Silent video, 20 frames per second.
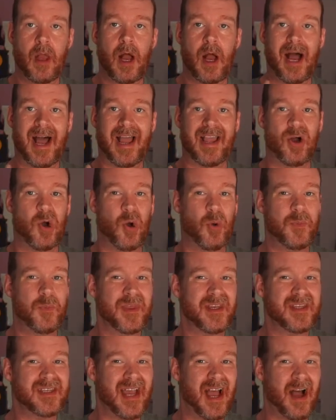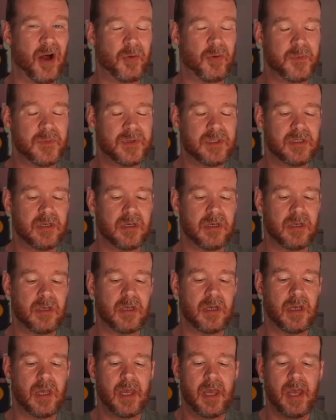I hope this helps.
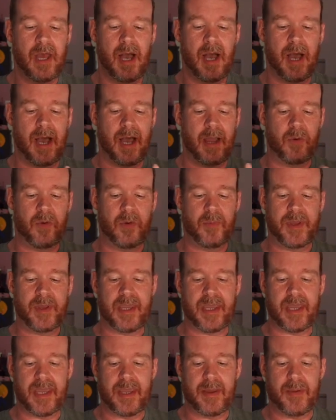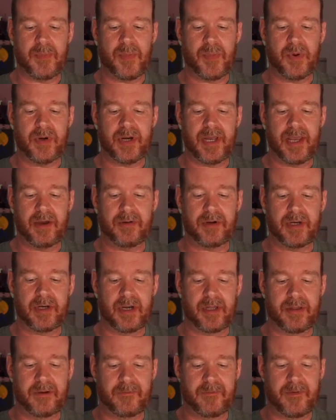I will be putting out
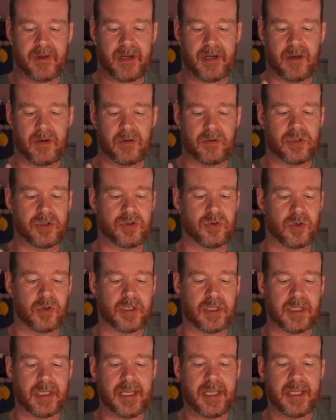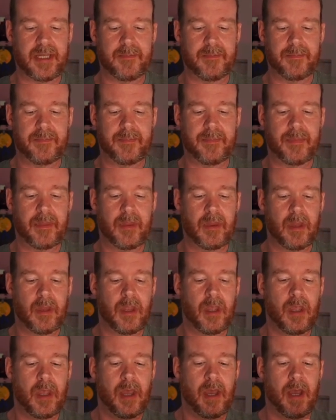another video shortly.
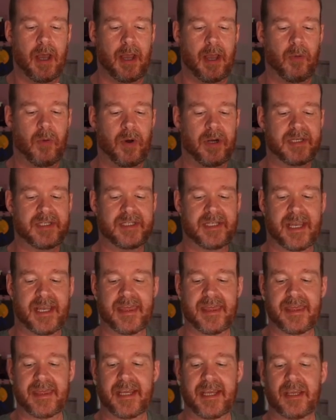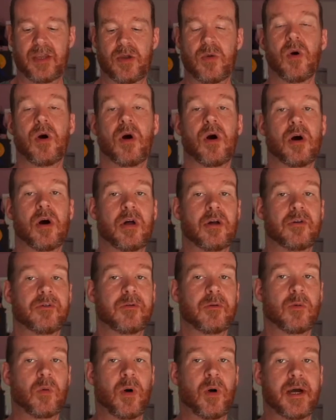I want to say thank you all
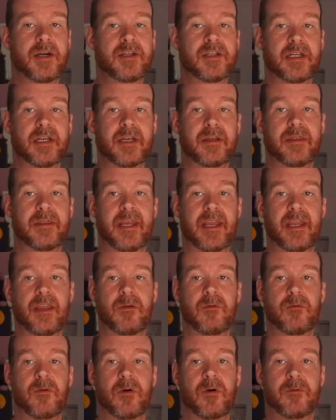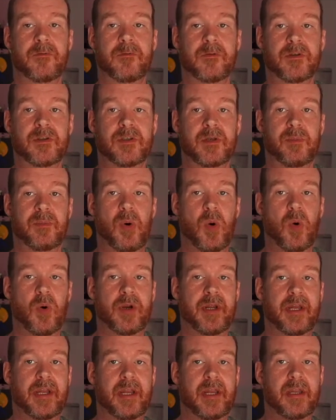for watching. Thank you all for
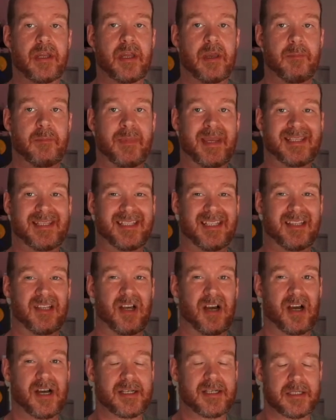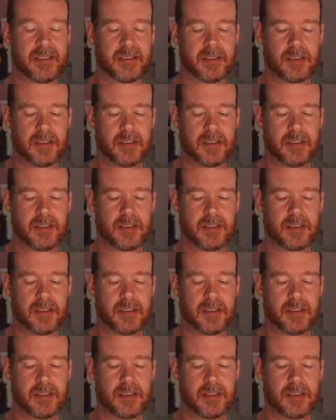supporting. It means a lot.